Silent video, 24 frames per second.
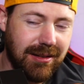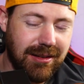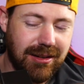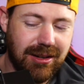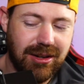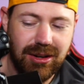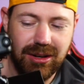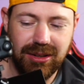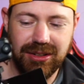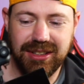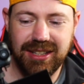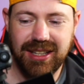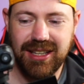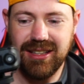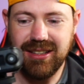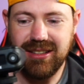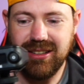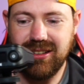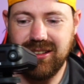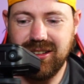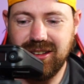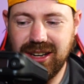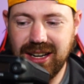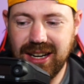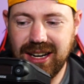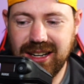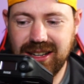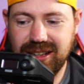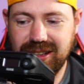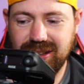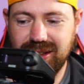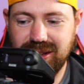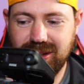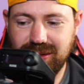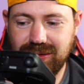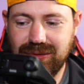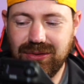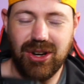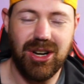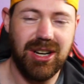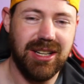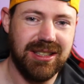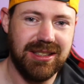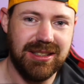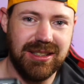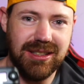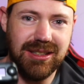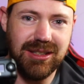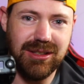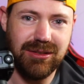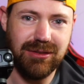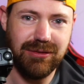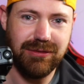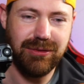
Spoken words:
content created devices